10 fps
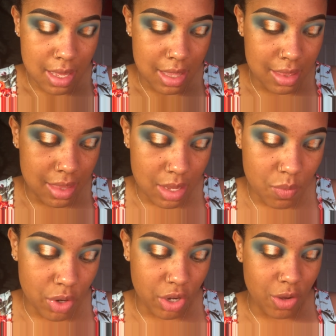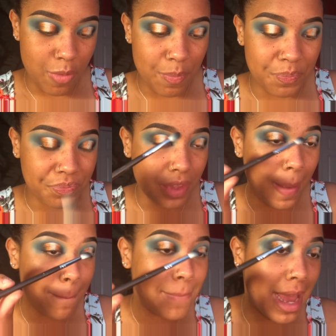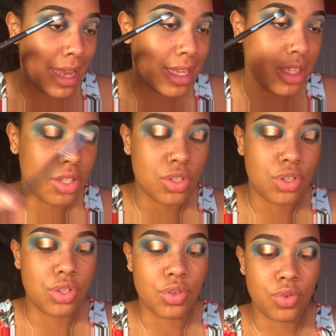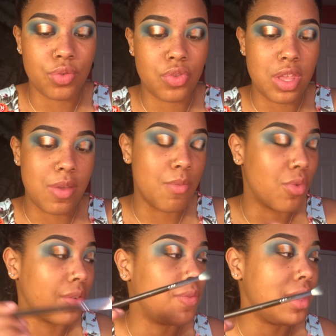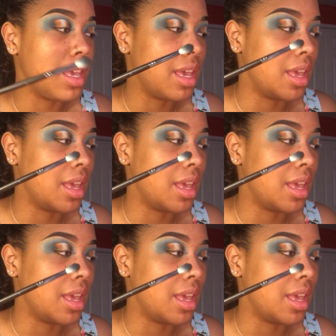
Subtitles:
And then we're gonna go back into the Morphe